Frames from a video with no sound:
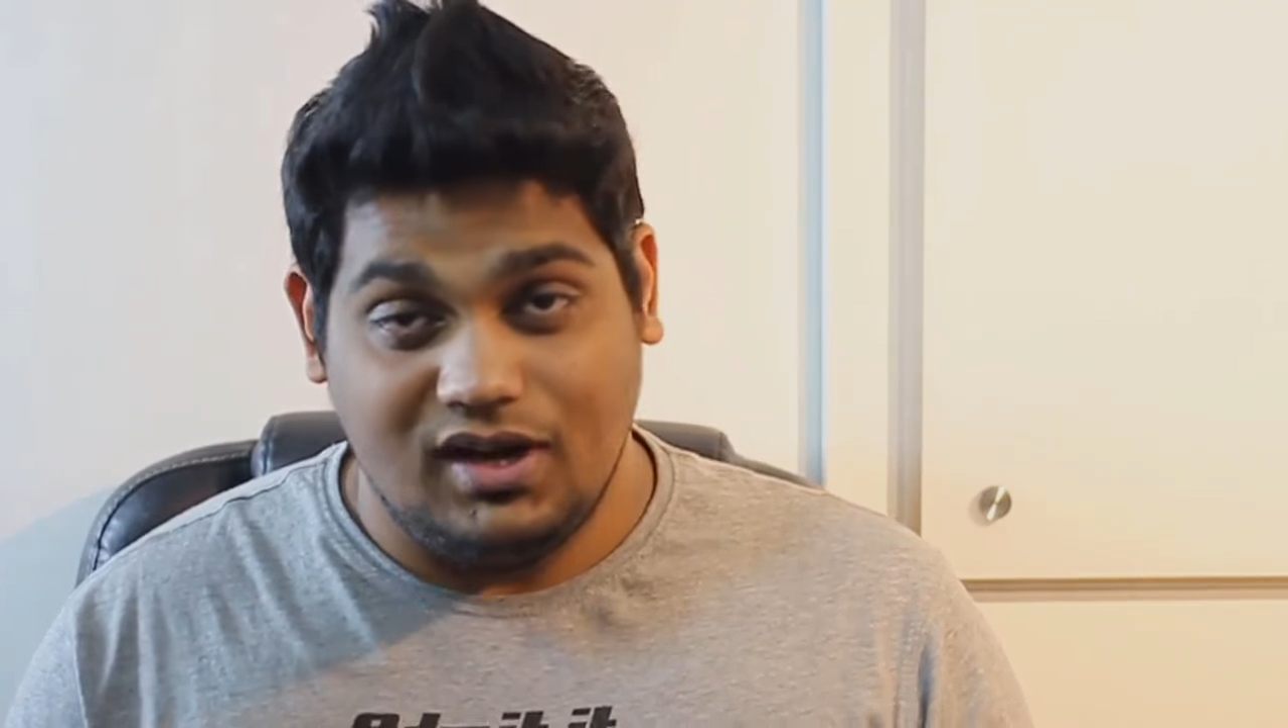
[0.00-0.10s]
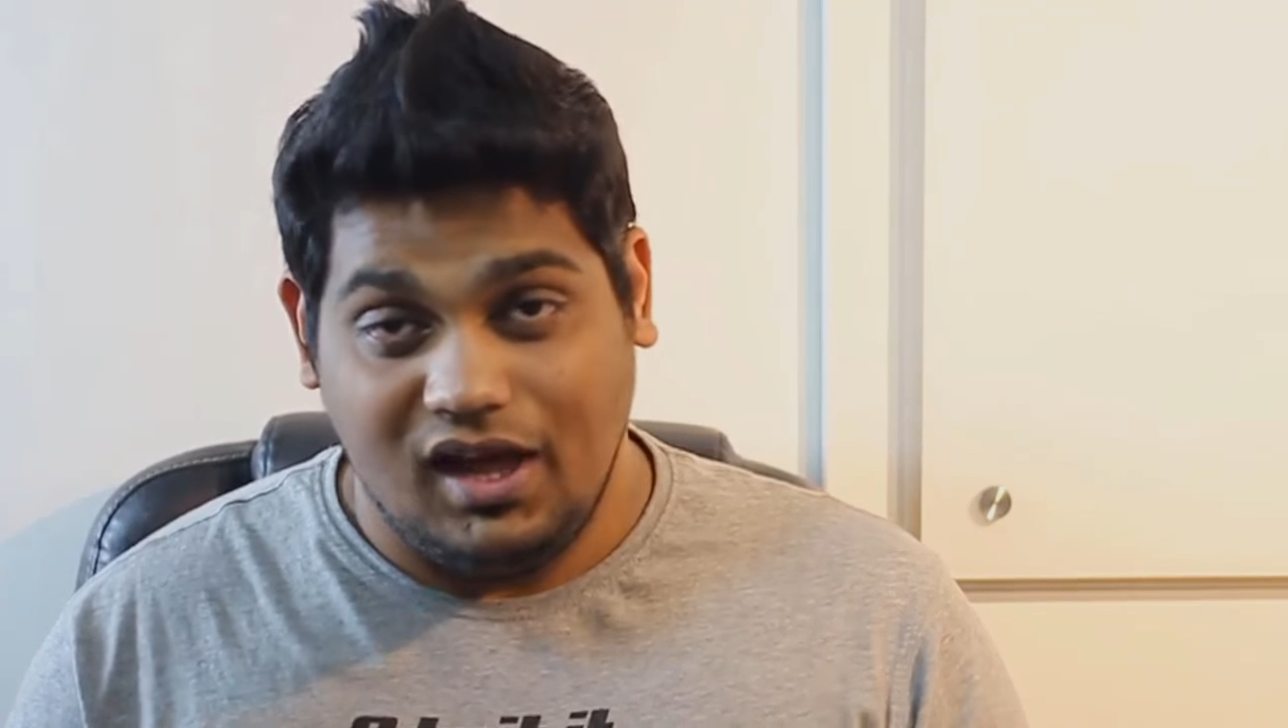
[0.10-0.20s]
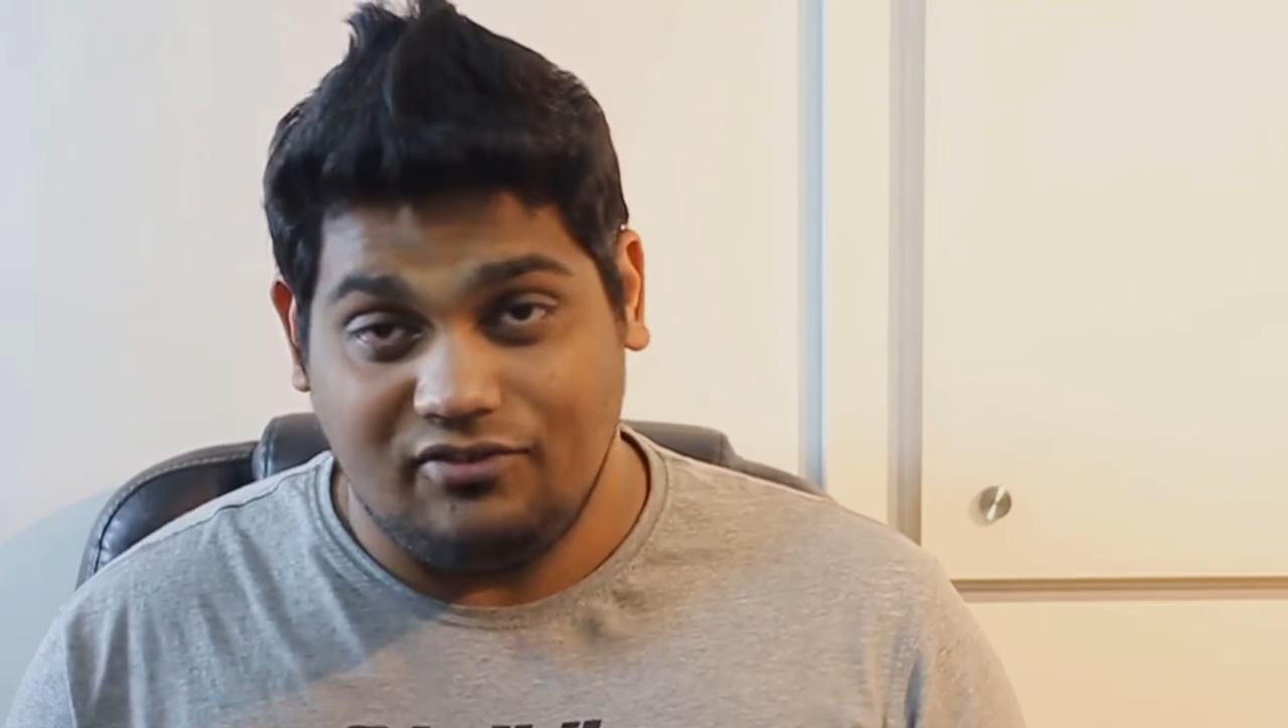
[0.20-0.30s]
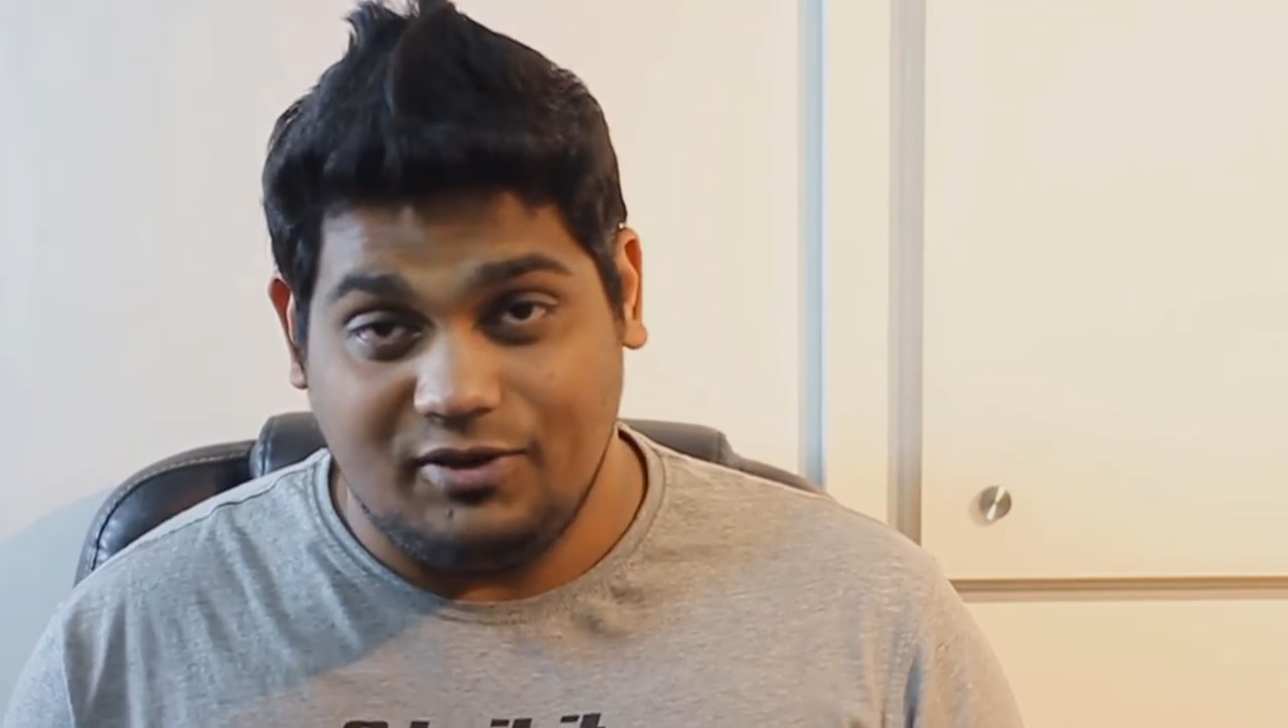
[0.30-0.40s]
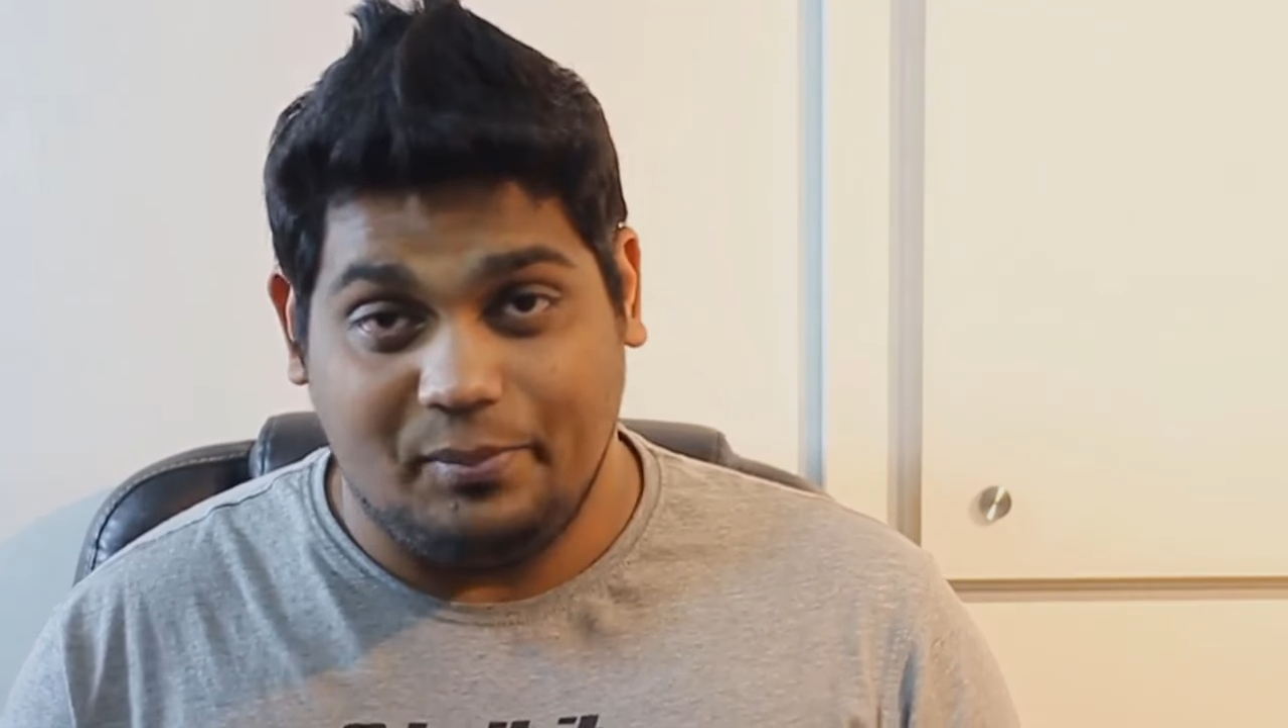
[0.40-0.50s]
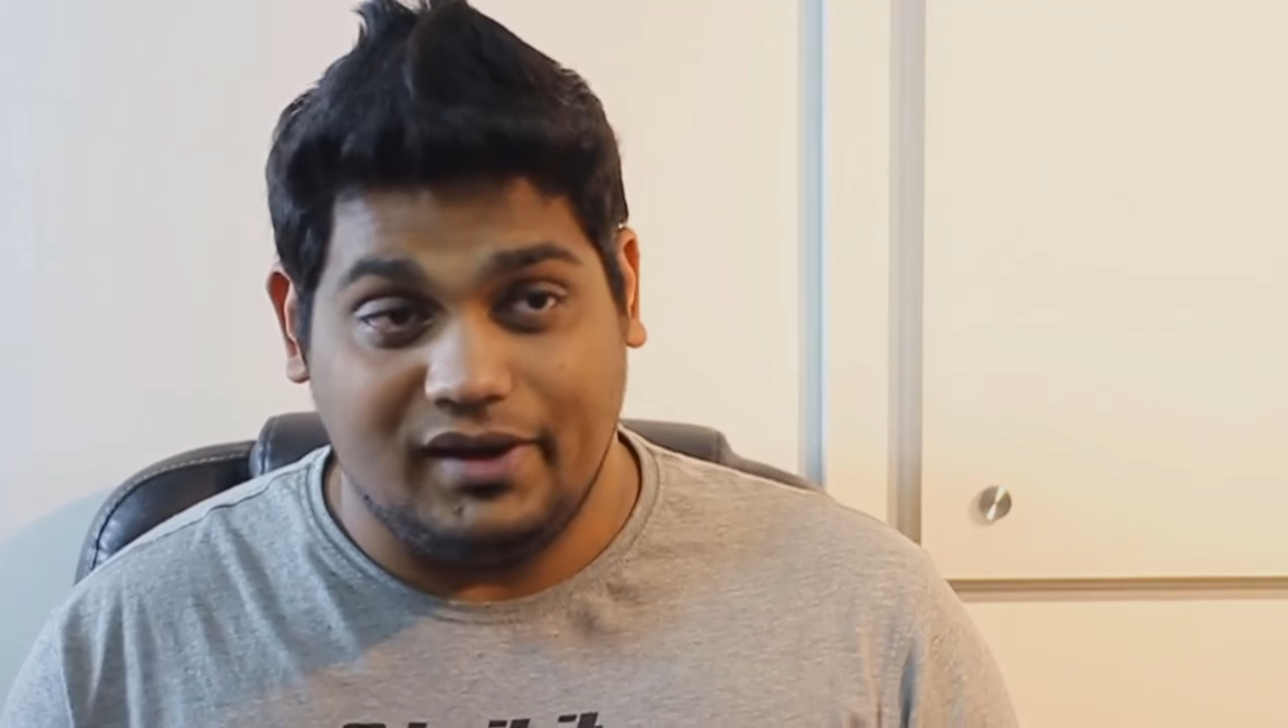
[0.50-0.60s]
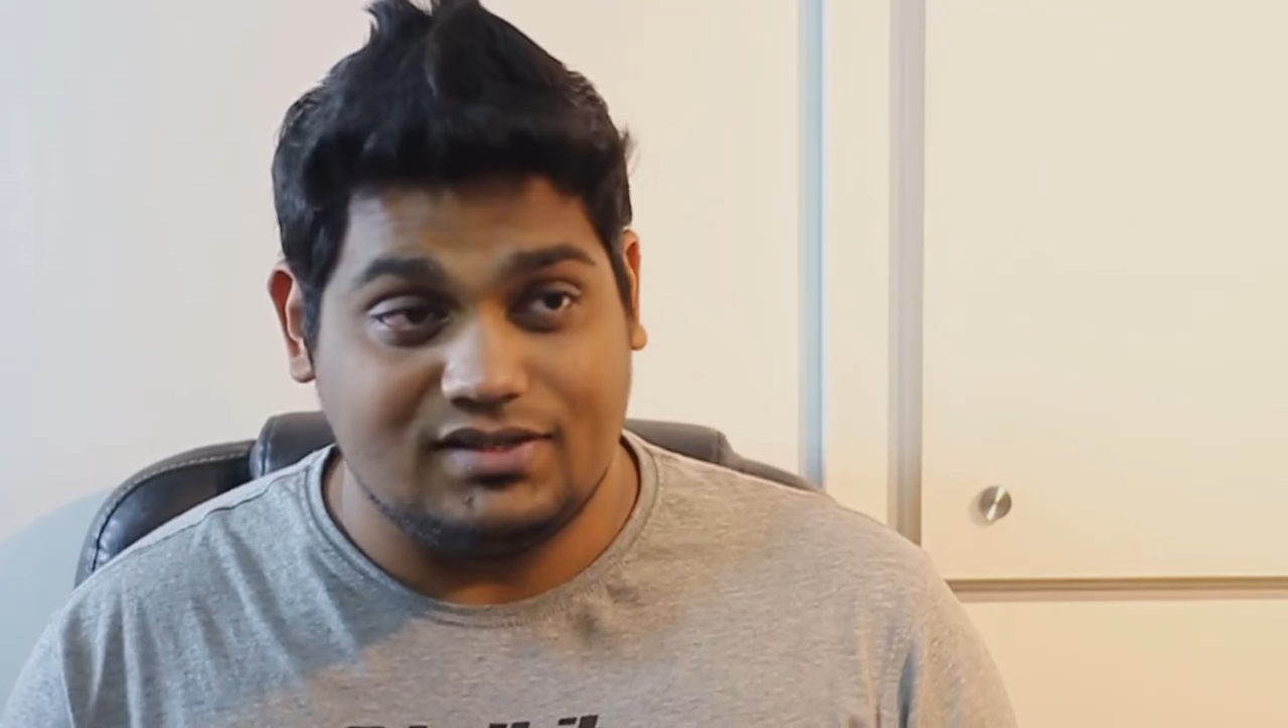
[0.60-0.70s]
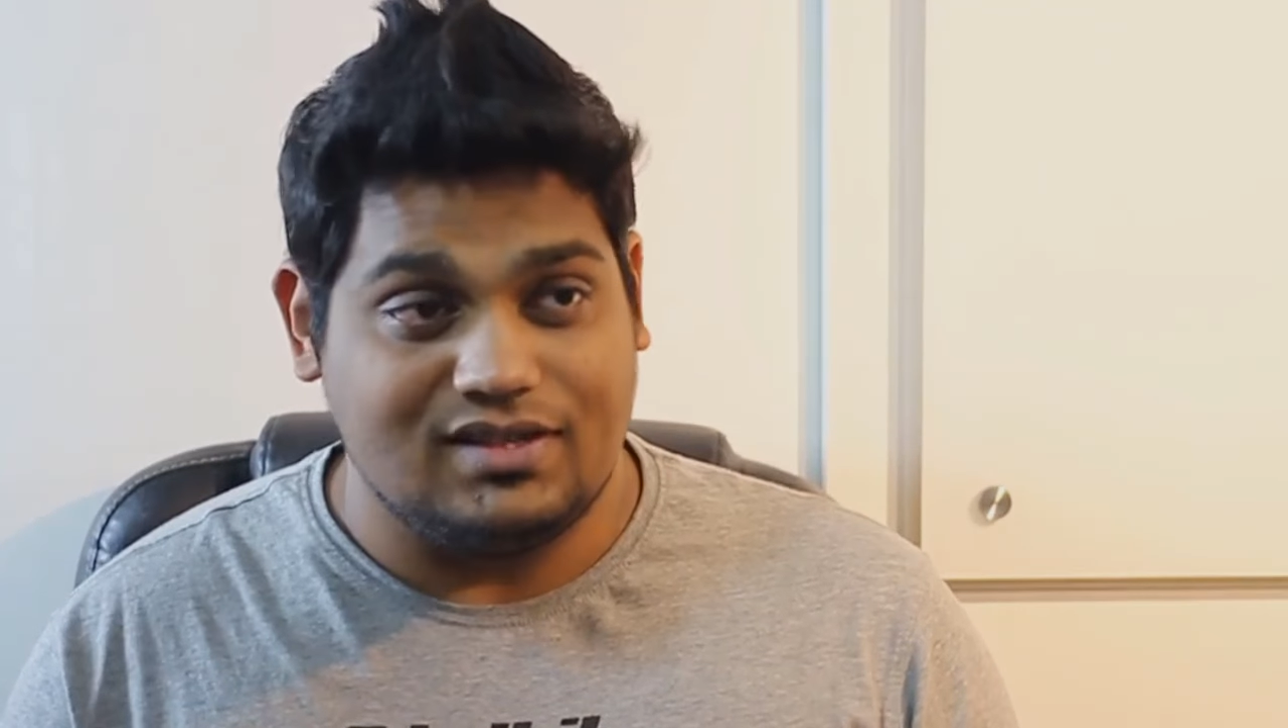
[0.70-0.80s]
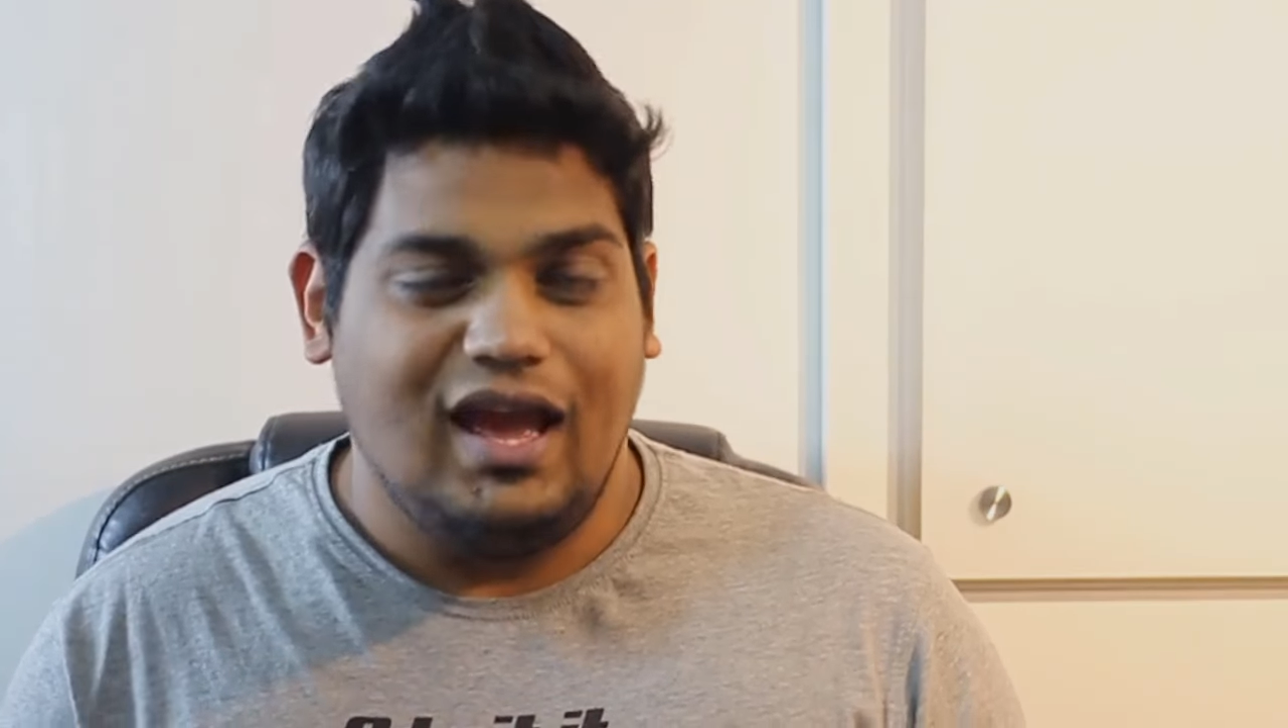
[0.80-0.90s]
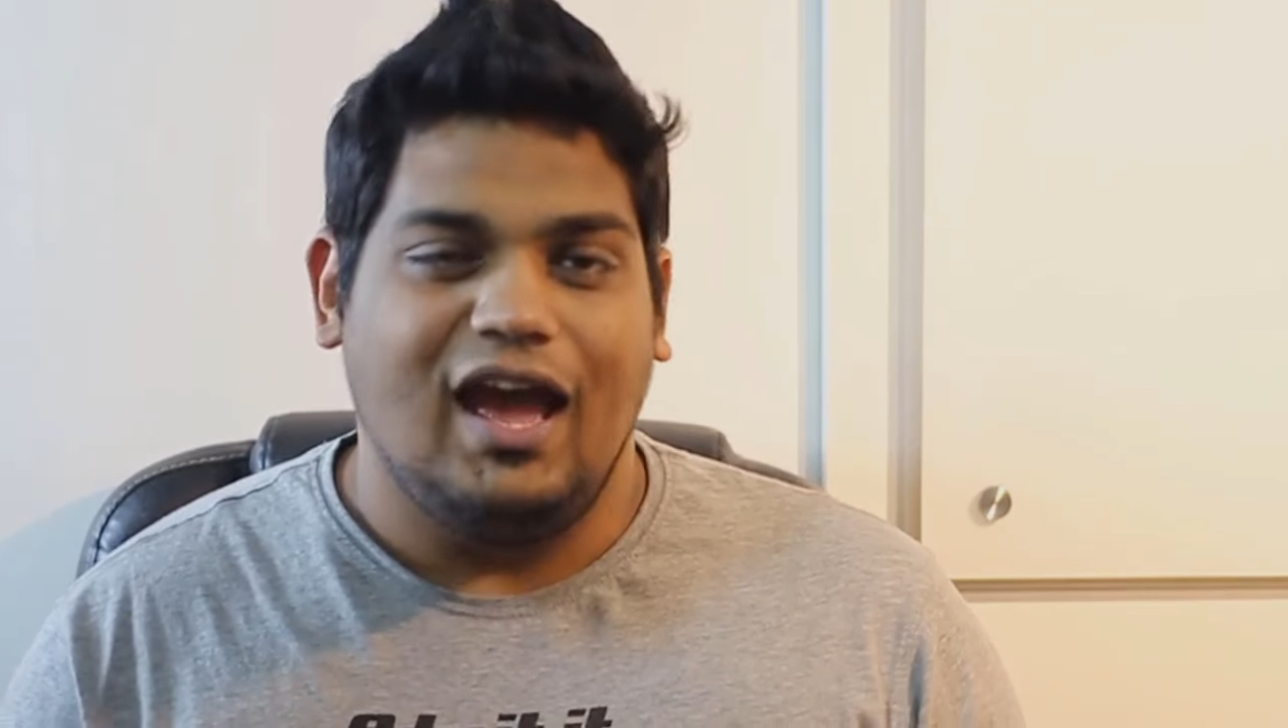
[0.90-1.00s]
laugh at
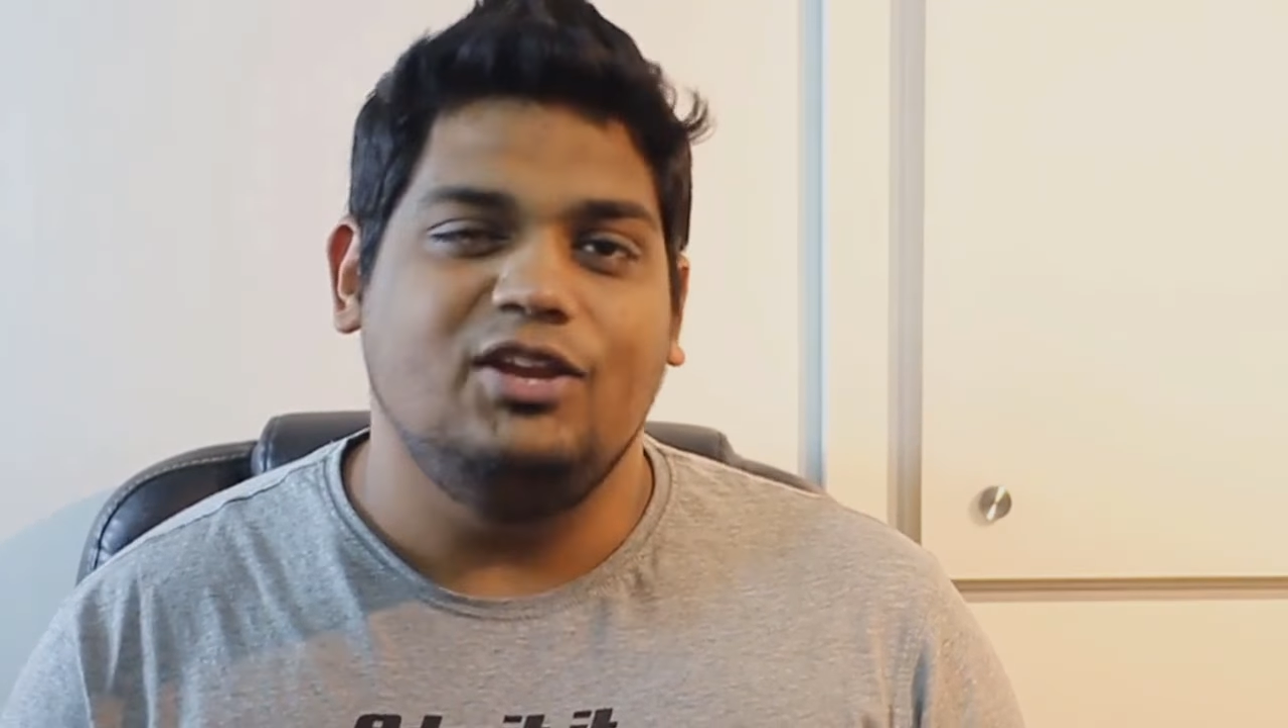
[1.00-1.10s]
parts,